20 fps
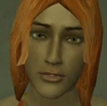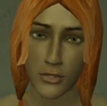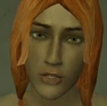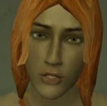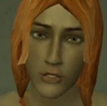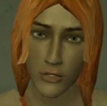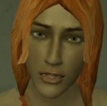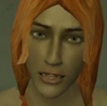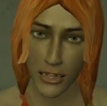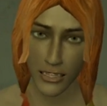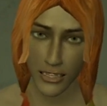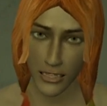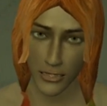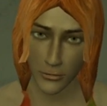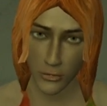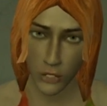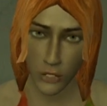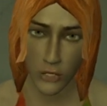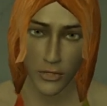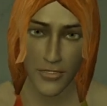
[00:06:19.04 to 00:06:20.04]
I don't know
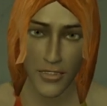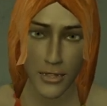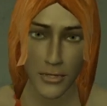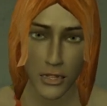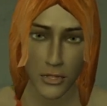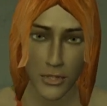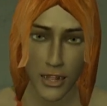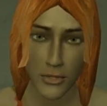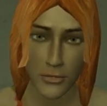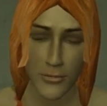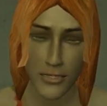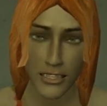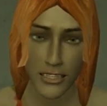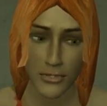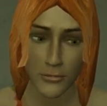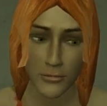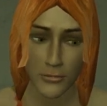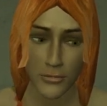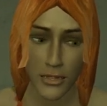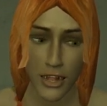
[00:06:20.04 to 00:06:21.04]
why. Rolf
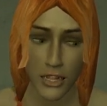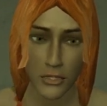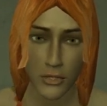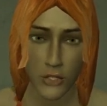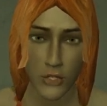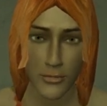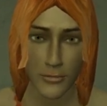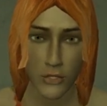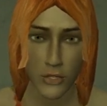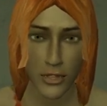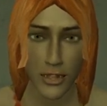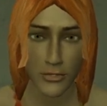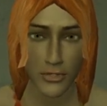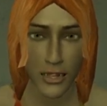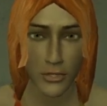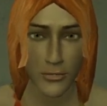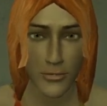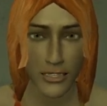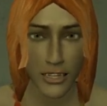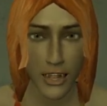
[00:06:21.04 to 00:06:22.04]
abandoned me. His group
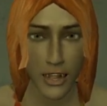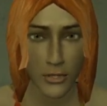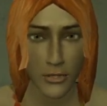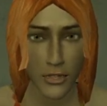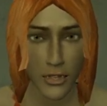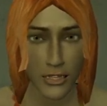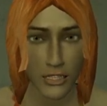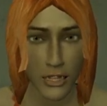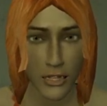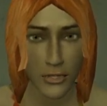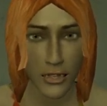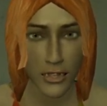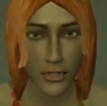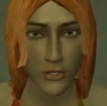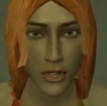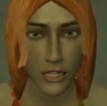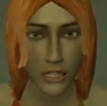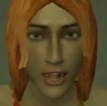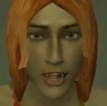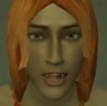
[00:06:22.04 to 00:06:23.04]
wouldn't take me in. They
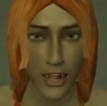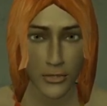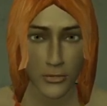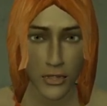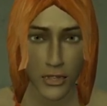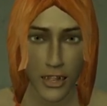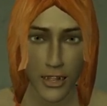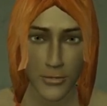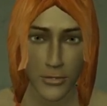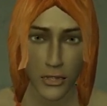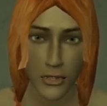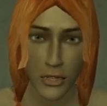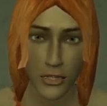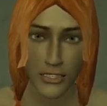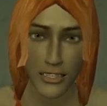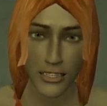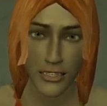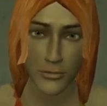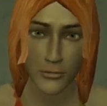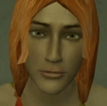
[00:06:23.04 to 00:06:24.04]
said I was a
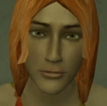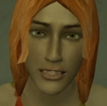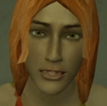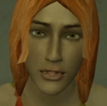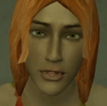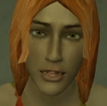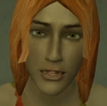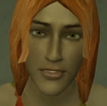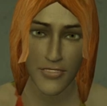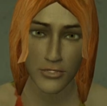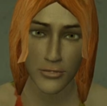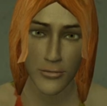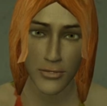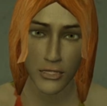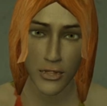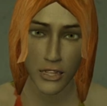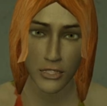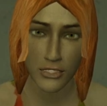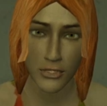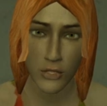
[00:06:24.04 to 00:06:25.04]
liability. He
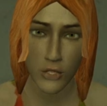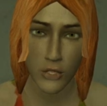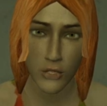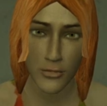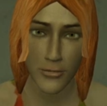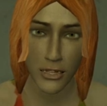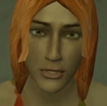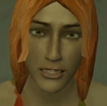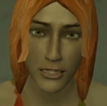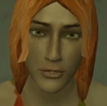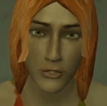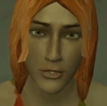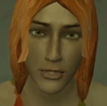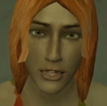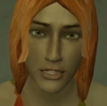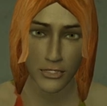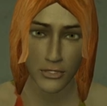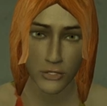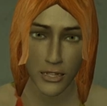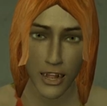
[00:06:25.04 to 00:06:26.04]
left me with so many
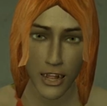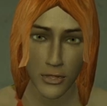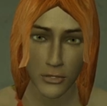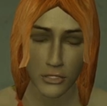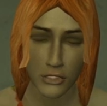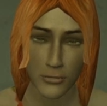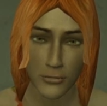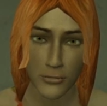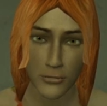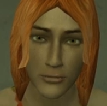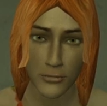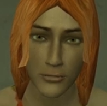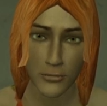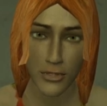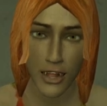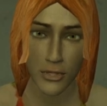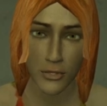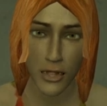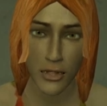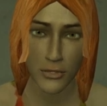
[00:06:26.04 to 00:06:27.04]
questions,
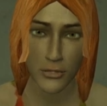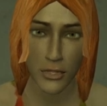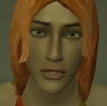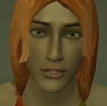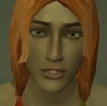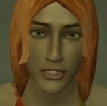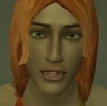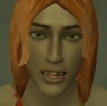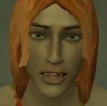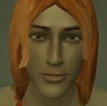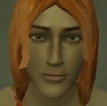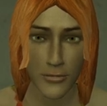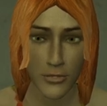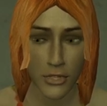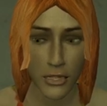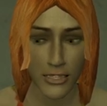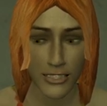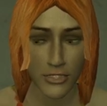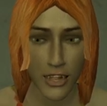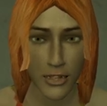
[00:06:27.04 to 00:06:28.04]
and I did the
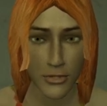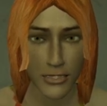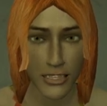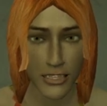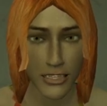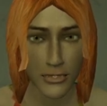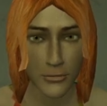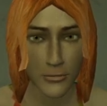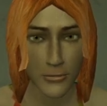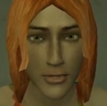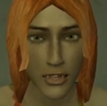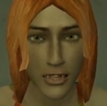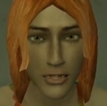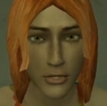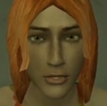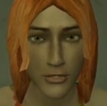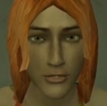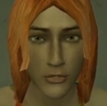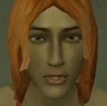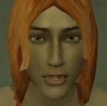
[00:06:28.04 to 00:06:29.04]
same thing to E,
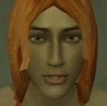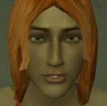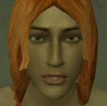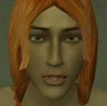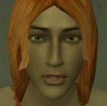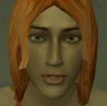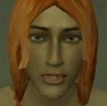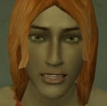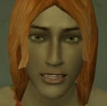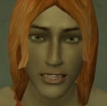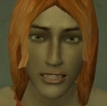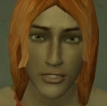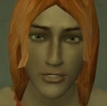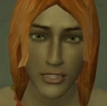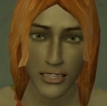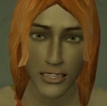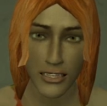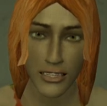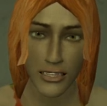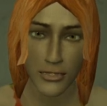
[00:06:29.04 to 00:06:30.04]
but I didn't want to
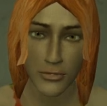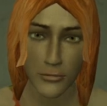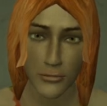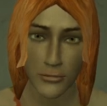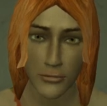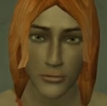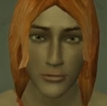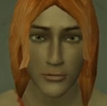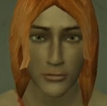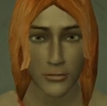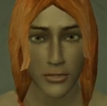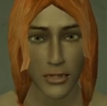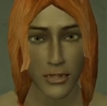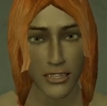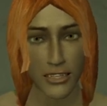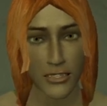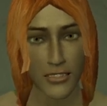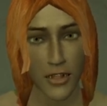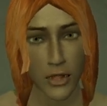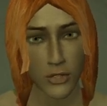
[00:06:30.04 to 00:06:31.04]
leave E.
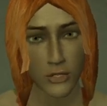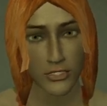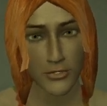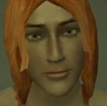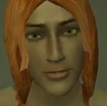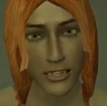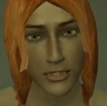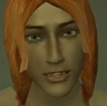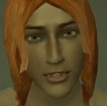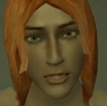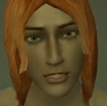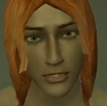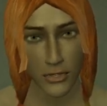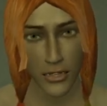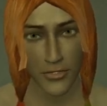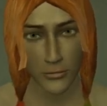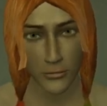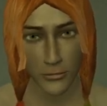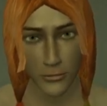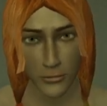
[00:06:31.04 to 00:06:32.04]
He forced me out of
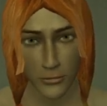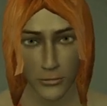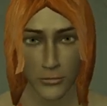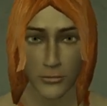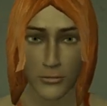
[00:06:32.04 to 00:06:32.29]
his life.